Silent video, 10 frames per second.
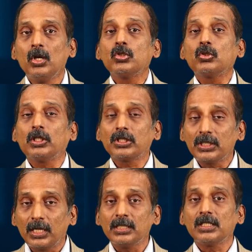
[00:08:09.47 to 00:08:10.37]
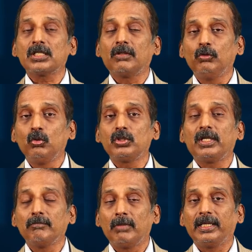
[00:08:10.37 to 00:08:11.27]
So the chances of
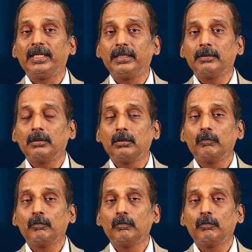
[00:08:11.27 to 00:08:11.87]
losing money